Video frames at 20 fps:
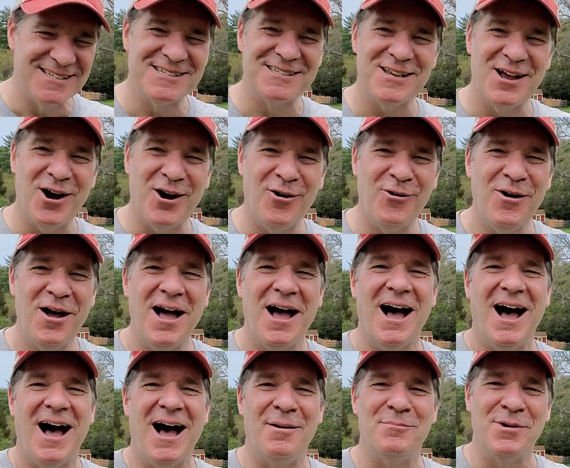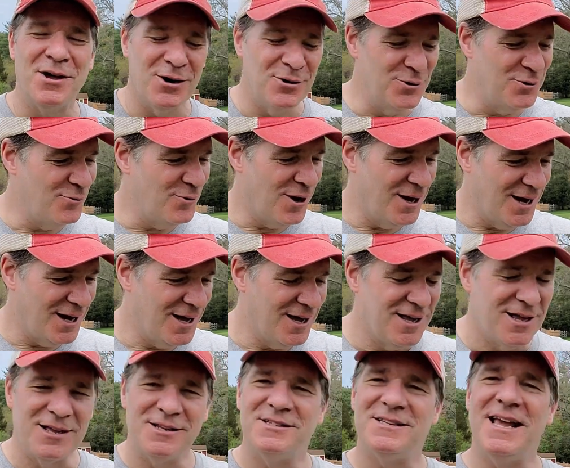So I'm going
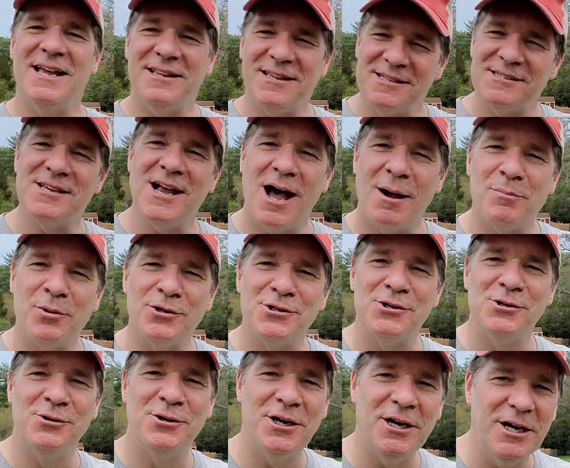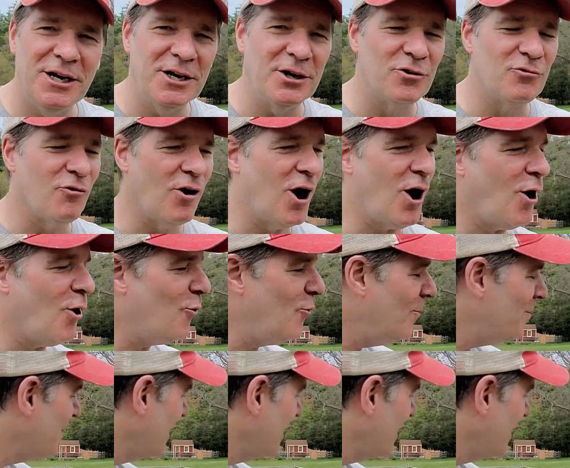to take this opportunity to grow,